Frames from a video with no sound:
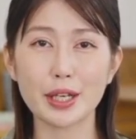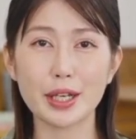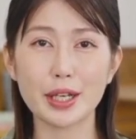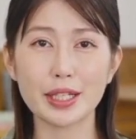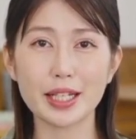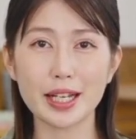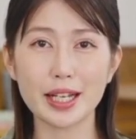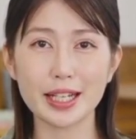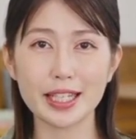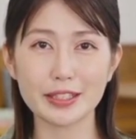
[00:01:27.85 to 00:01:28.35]

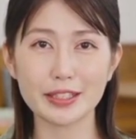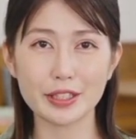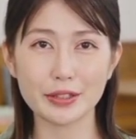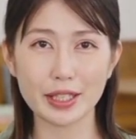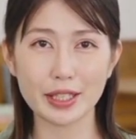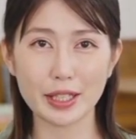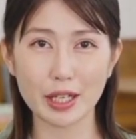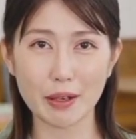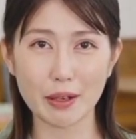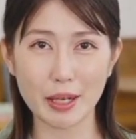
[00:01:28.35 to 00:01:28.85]
earlier into
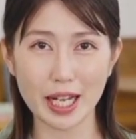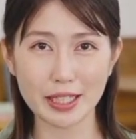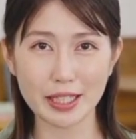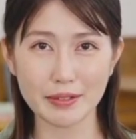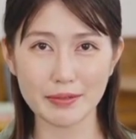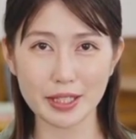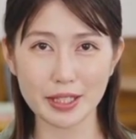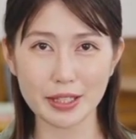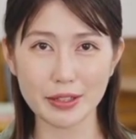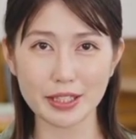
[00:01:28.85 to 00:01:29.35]
the
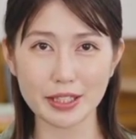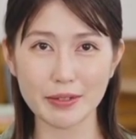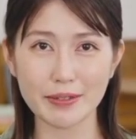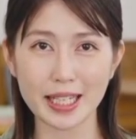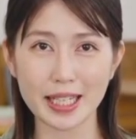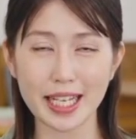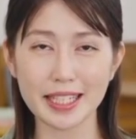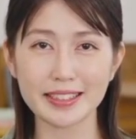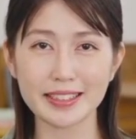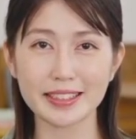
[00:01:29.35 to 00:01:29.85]
correct fields of
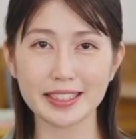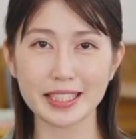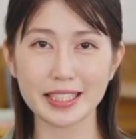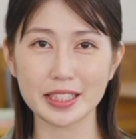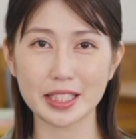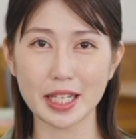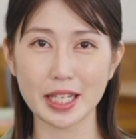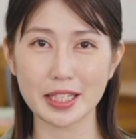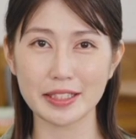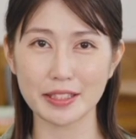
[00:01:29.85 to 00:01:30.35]
the
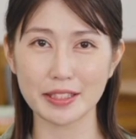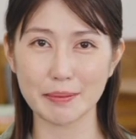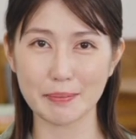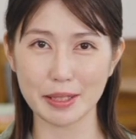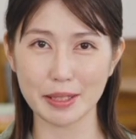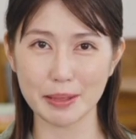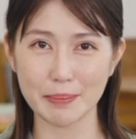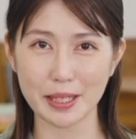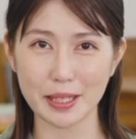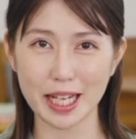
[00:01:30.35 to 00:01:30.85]
SSH Custom
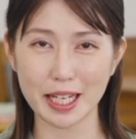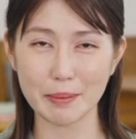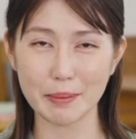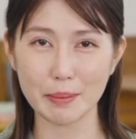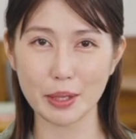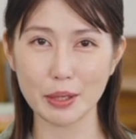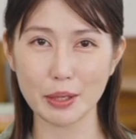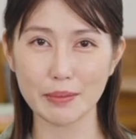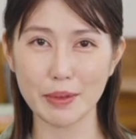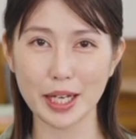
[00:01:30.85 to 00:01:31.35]
VPN
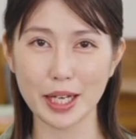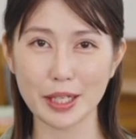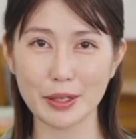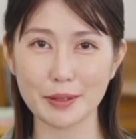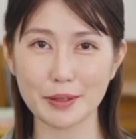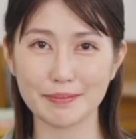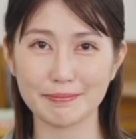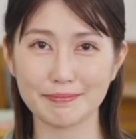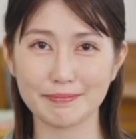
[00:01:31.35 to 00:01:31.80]
profile.